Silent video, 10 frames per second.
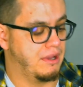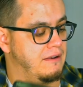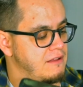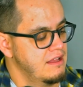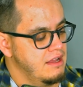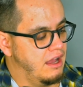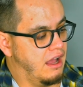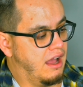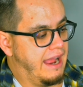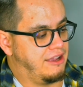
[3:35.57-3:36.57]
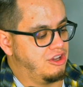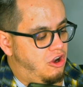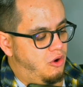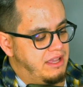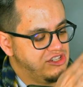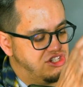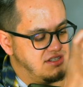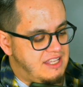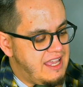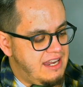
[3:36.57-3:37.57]
but I could always
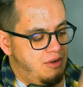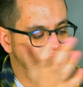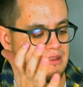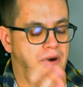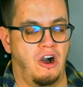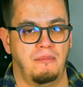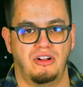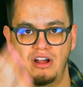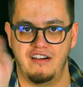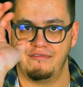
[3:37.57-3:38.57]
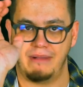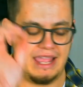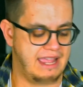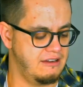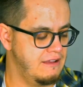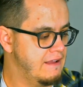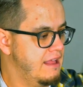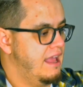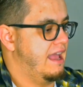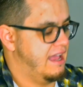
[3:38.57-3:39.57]
just hit it with the pommel of my hand
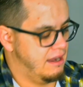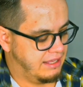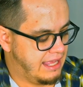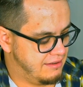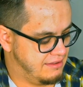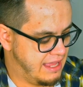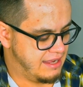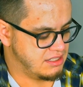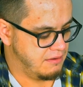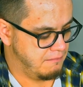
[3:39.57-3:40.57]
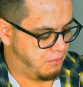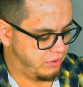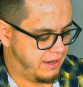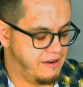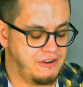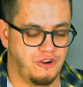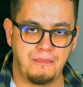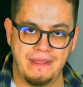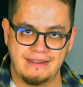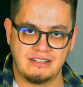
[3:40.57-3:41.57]
and get that bolt carrier
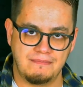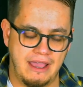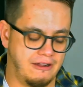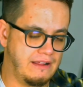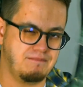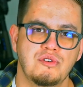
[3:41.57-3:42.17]
group into battery.